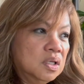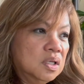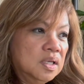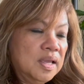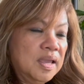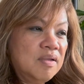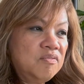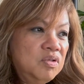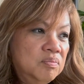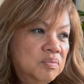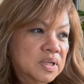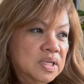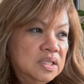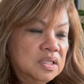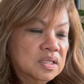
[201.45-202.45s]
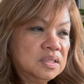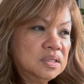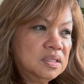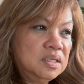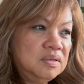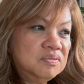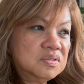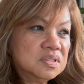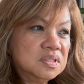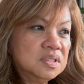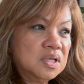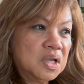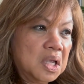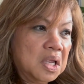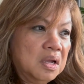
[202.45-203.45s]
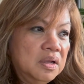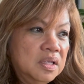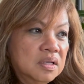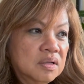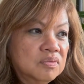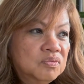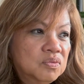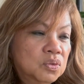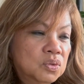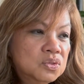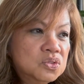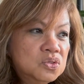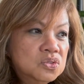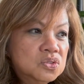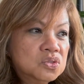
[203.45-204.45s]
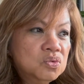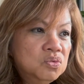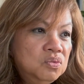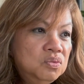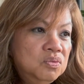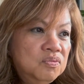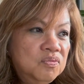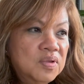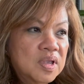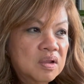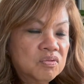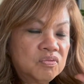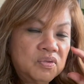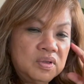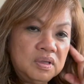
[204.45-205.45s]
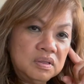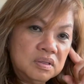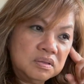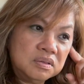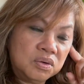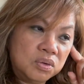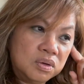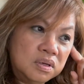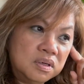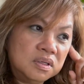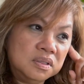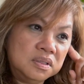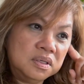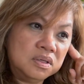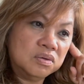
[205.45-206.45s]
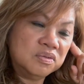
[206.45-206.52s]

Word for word: everybody that lives in the area for Suisun, Fairfield, or you know